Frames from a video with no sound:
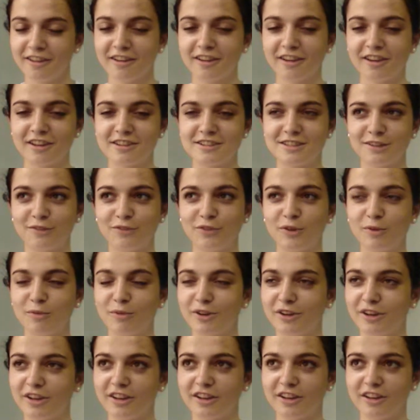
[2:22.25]
because if you
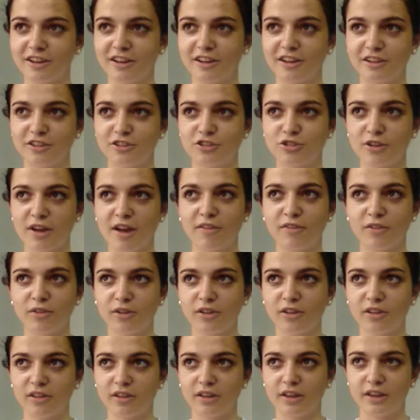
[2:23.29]
want to
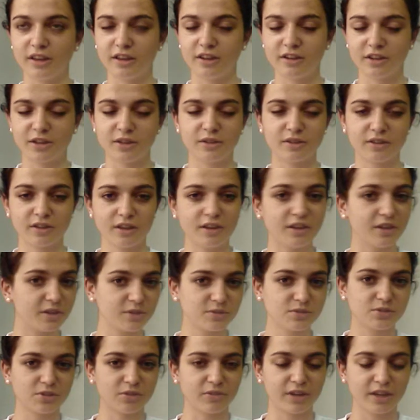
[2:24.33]
travel in
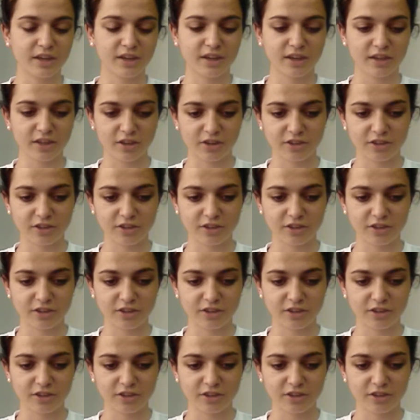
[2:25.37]
Costa Rica,